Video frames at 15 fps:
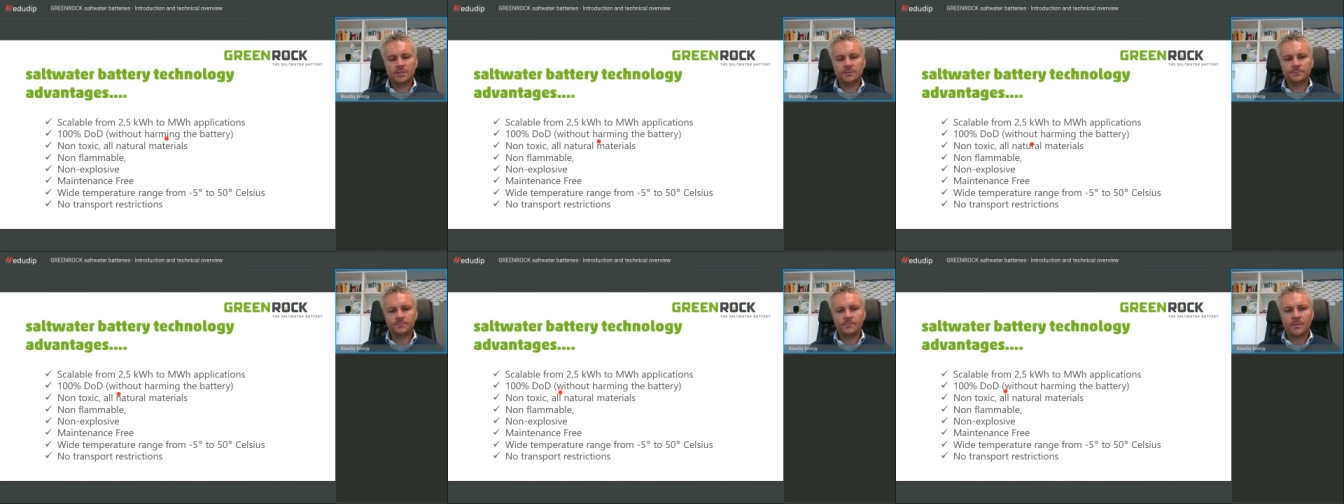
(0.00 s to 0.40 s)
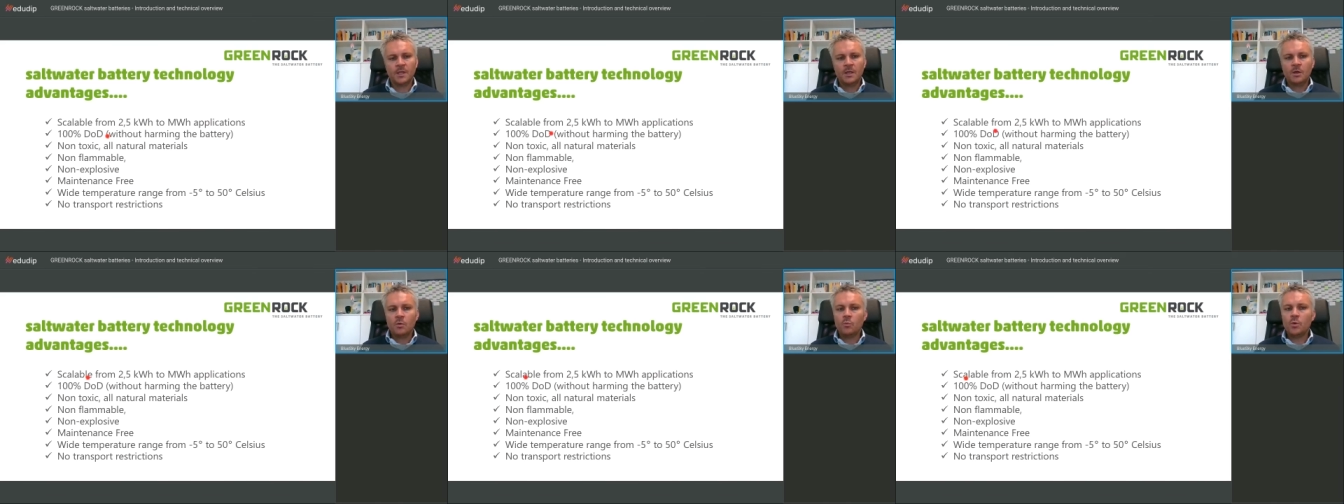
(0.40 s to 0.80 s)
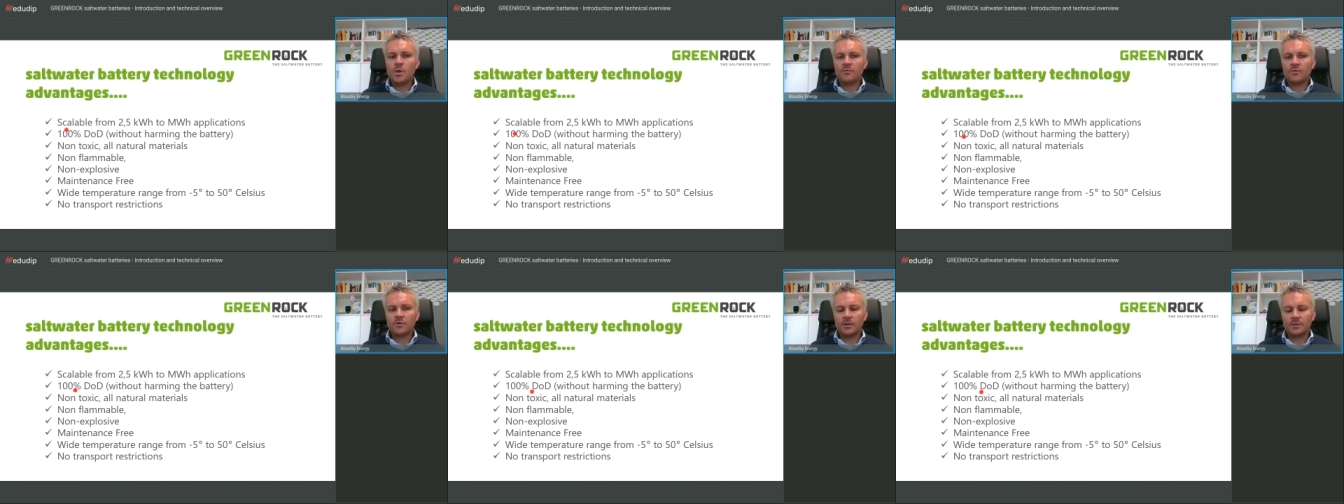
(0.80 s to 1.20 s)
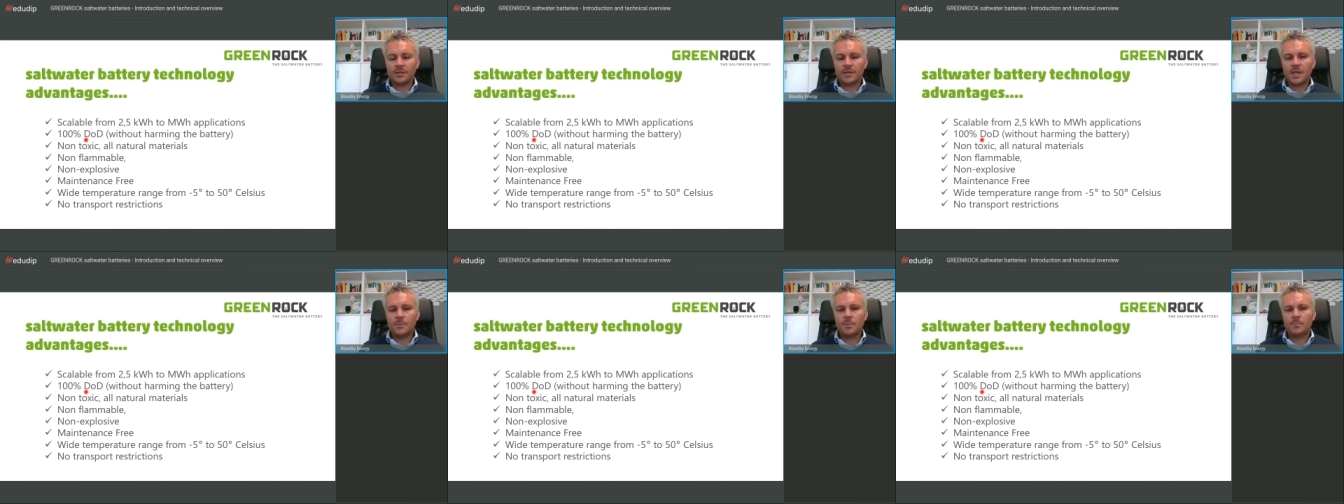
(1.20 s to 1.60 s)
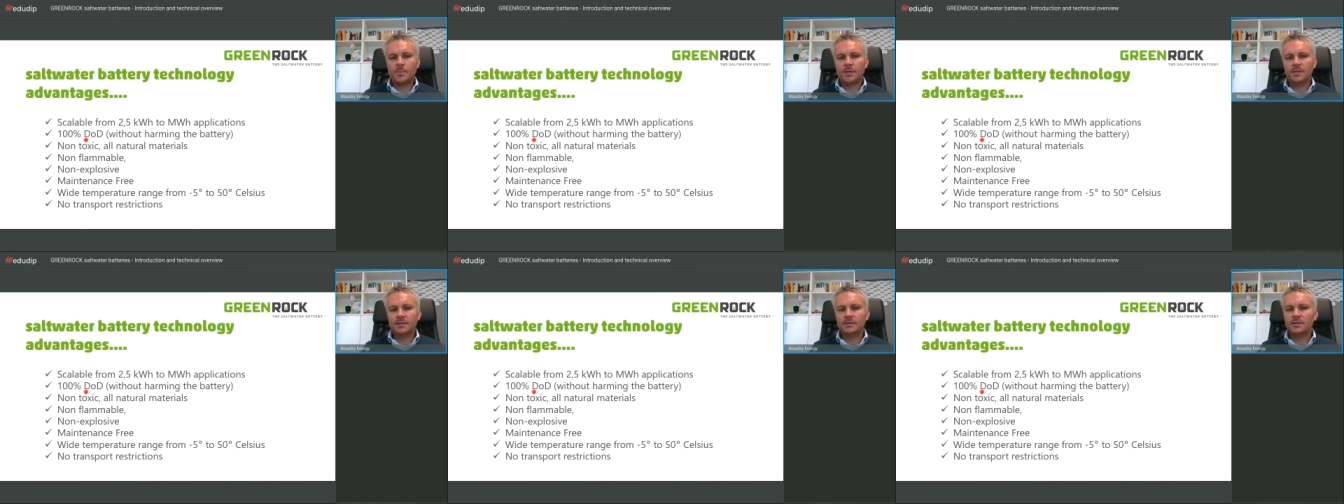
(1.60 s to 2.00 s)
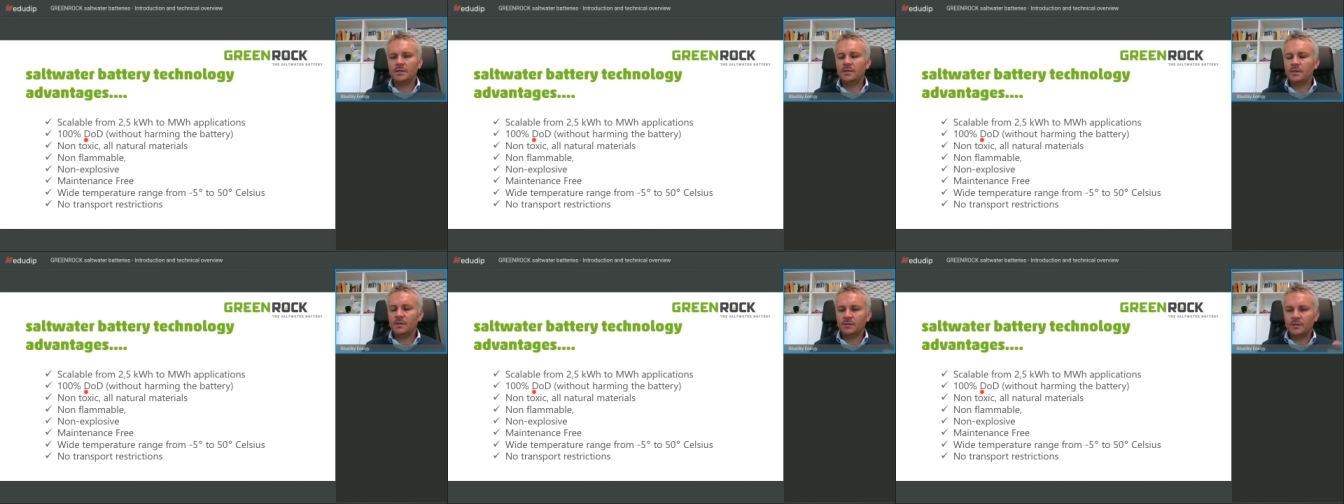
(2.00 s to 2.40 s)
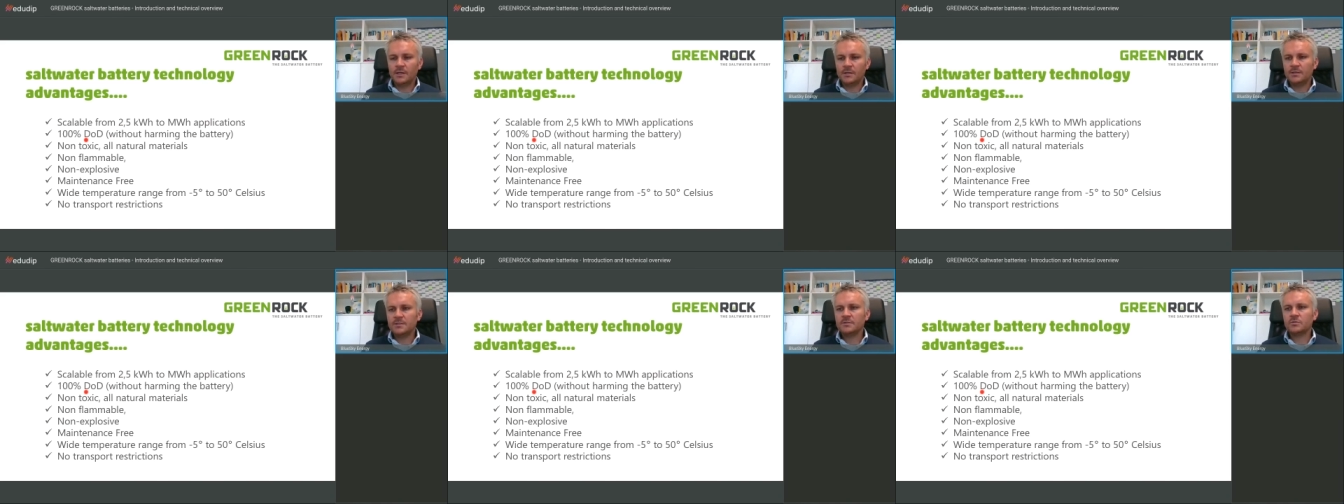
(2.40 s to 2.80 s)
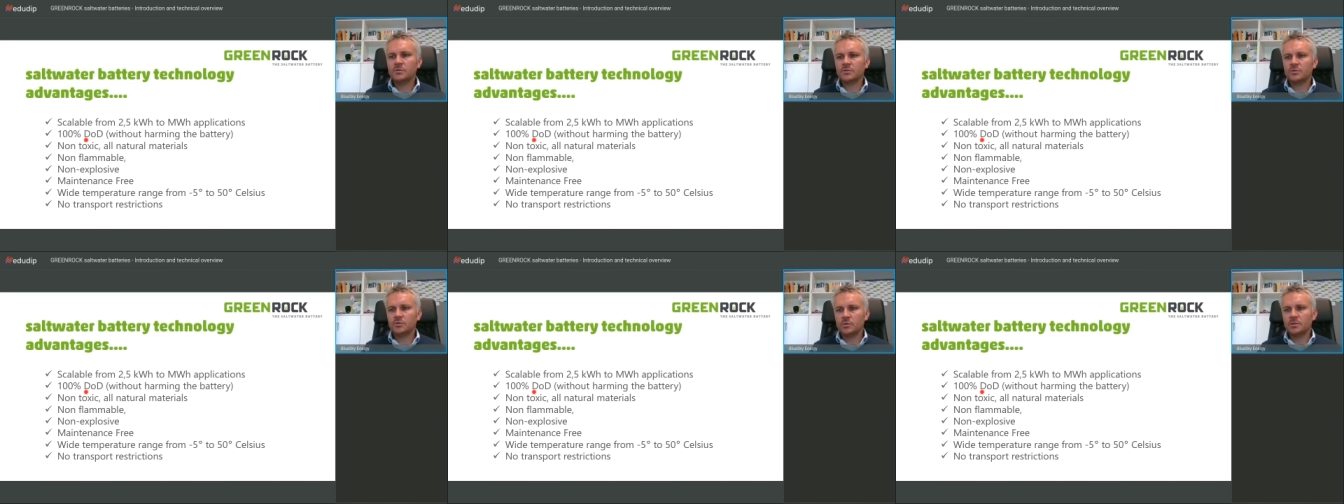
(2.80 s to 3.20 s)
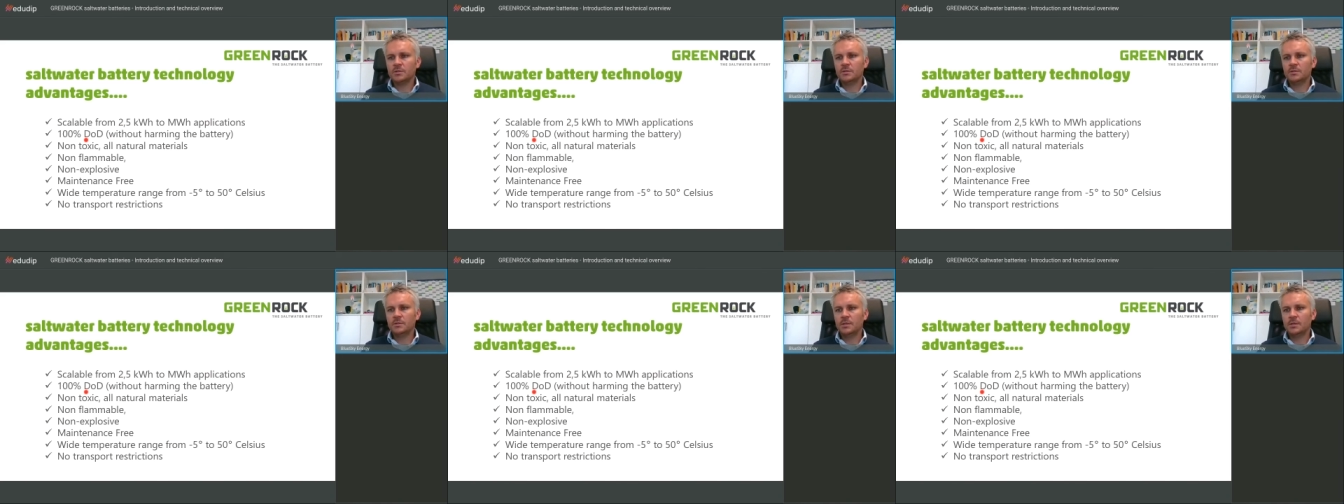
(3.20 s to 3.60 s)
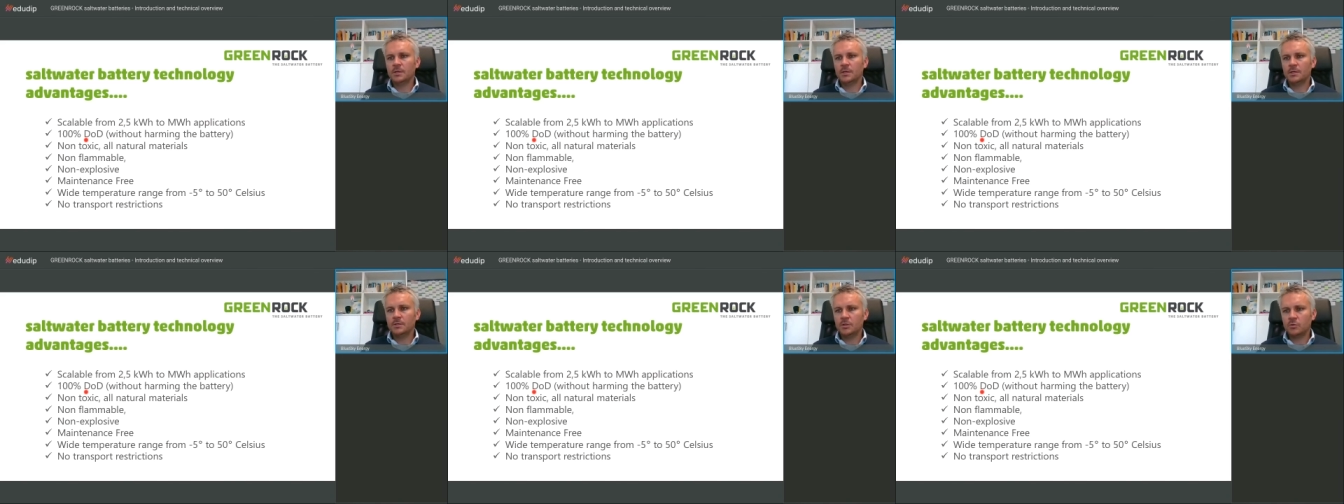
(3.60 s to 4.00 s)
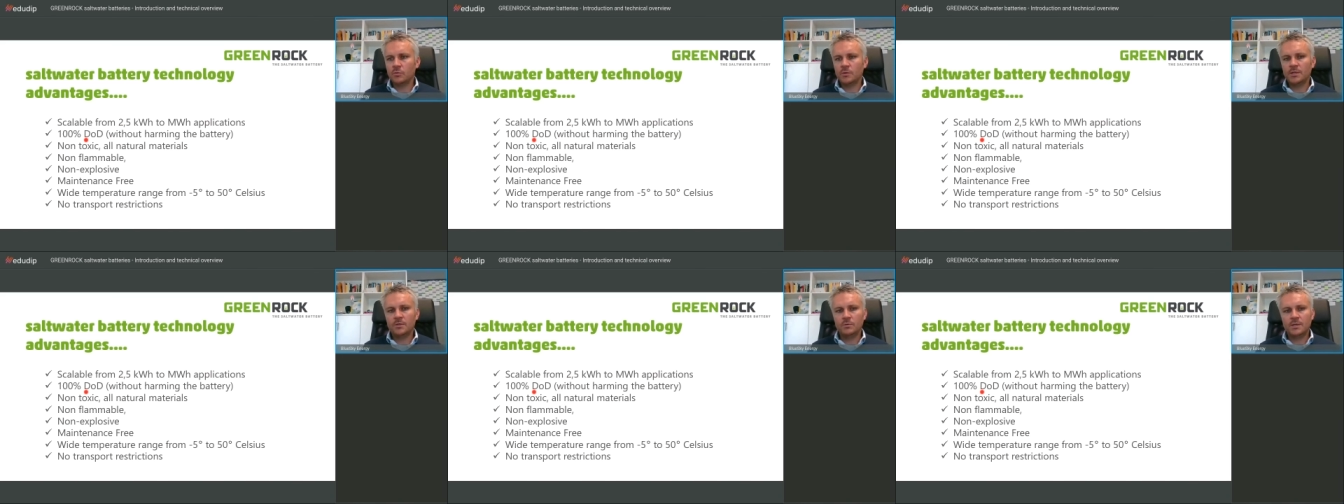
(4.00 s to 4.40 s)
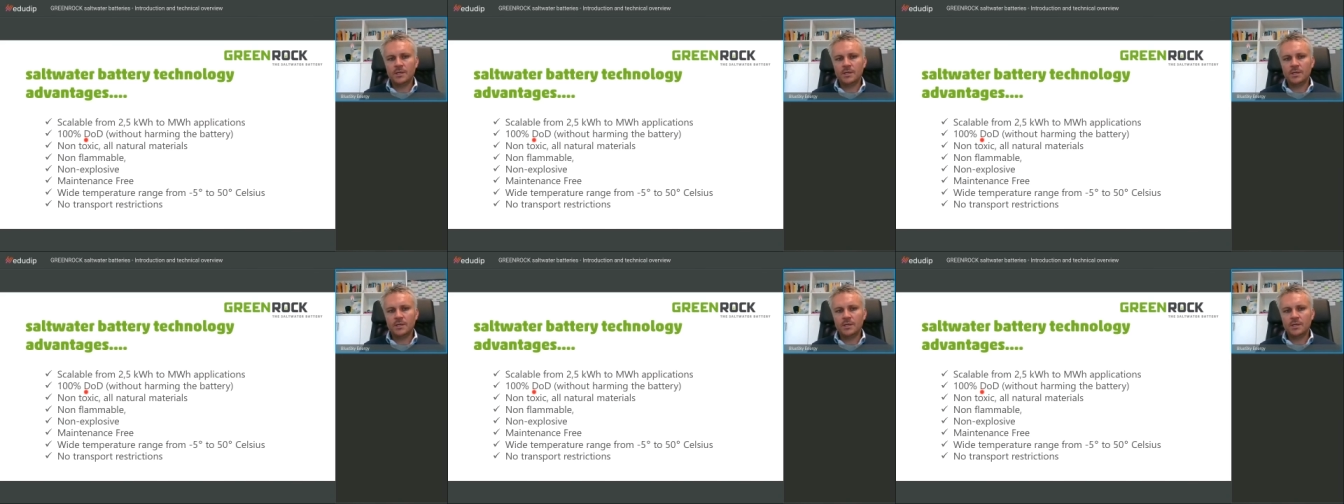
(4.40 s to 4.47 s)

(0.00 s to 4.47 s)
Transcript: and that is to a certain degree unique, that we can fully discharge the